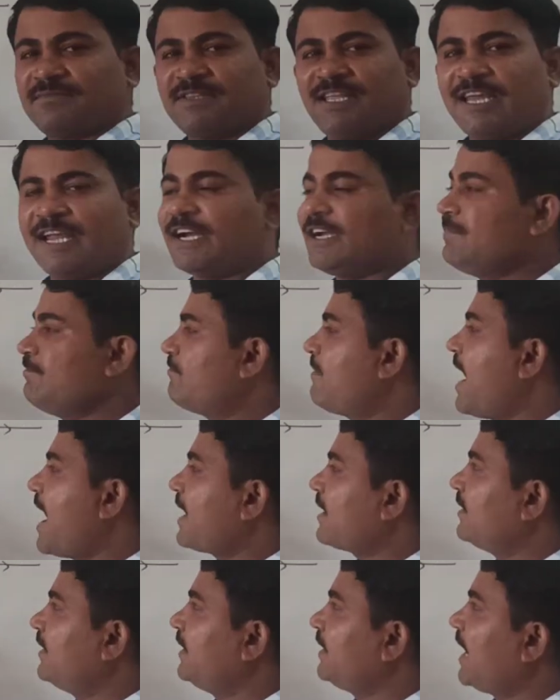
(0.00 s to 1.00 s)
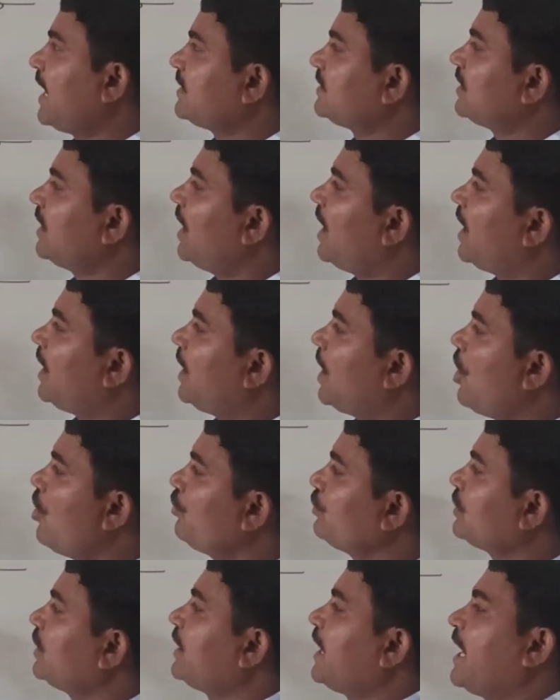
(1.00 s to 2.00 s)
They get magnetized
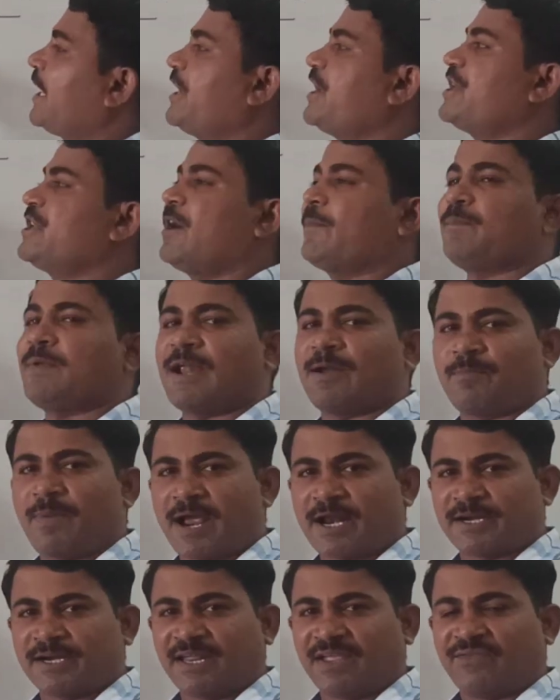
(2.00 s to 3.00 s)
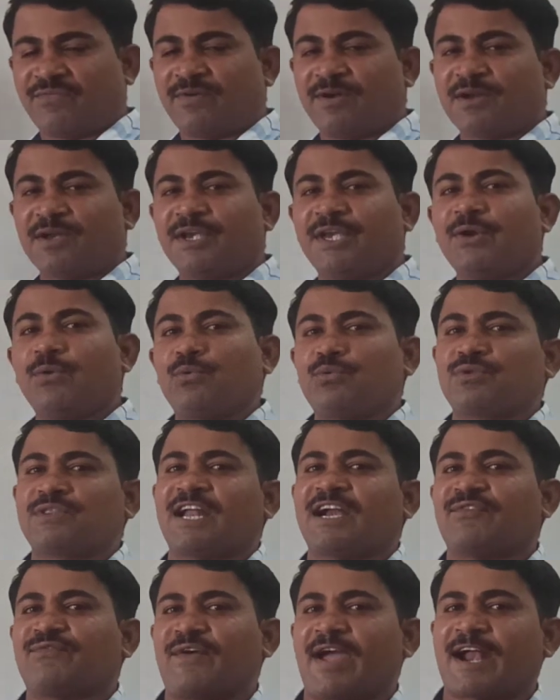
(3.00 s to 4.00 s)
along the direction of applied magnetic field. Due to
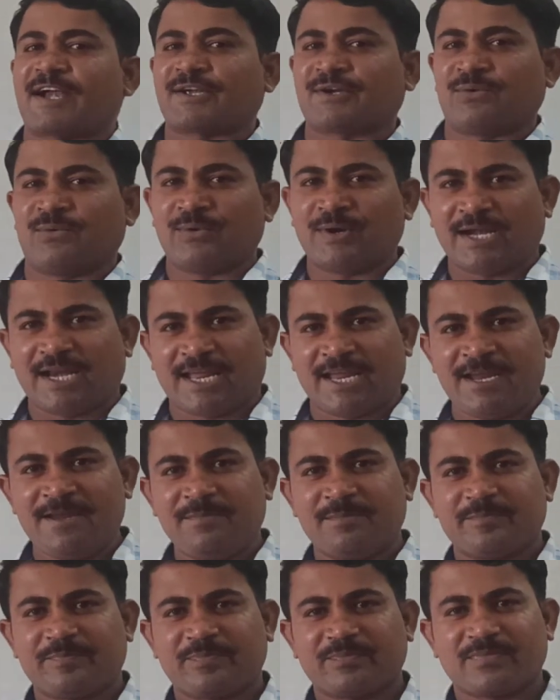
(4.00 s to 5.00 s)
that fact only,